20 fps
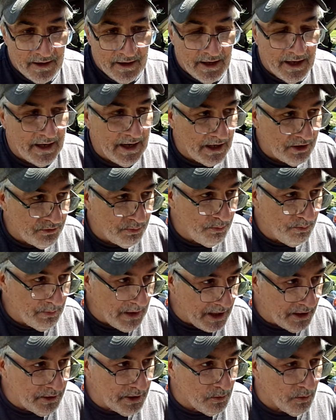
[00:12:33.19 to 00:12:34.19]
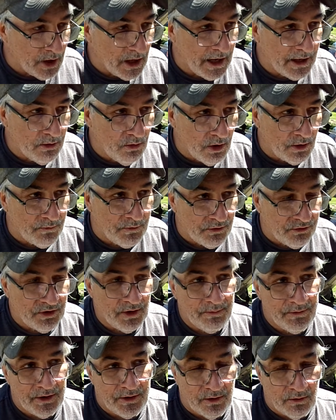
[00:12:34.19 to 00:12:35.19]
And that's mainly when I look for
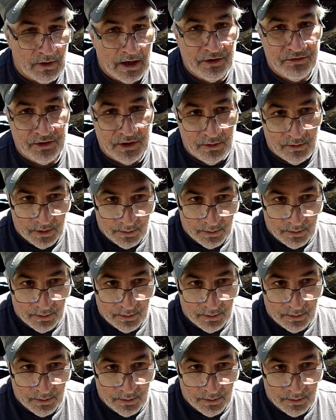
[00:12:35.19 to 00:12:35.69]
something to rescue